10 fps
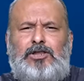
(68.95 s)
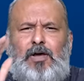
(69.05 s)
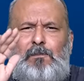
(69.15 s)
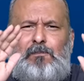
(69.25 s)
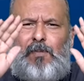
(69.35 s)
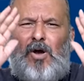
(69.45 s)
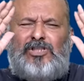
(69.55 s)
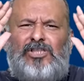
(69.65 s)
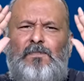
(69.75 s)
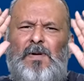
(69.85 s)
the
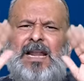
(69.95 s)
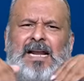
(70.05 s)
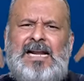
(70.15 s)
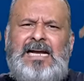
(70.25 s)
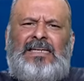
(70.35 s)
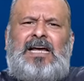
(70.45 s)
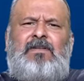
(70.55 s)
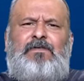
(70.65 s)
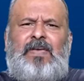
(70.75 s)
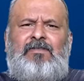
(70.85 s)
possible
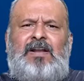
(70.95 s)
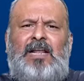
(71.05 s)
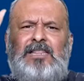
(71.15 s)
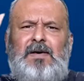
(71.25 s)
return favor,